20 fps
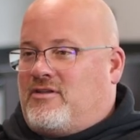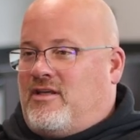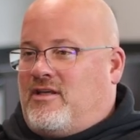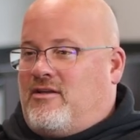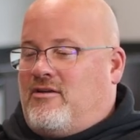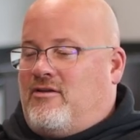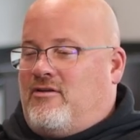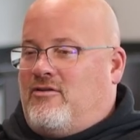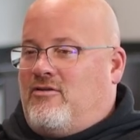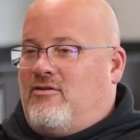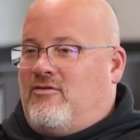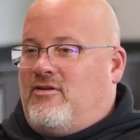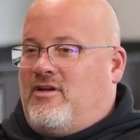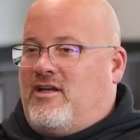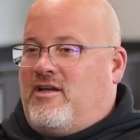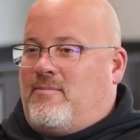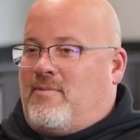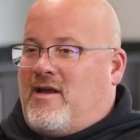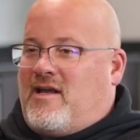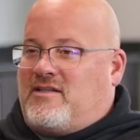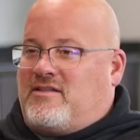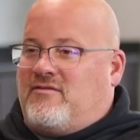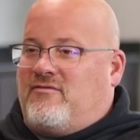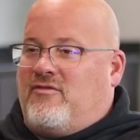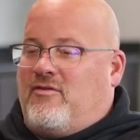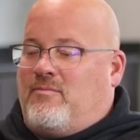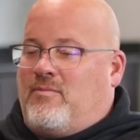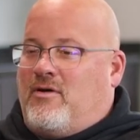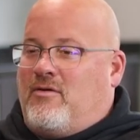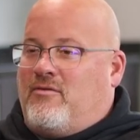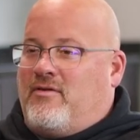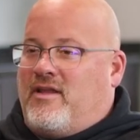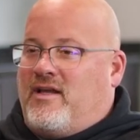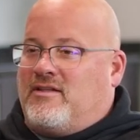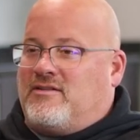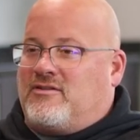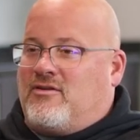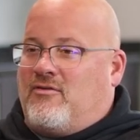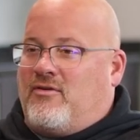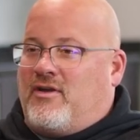Like, you don't need to pass the football when
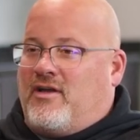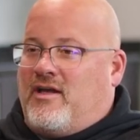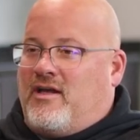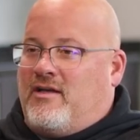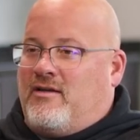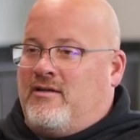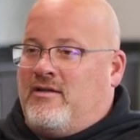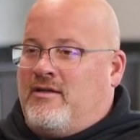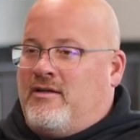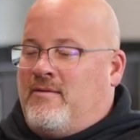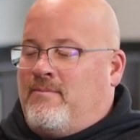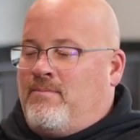that's going on.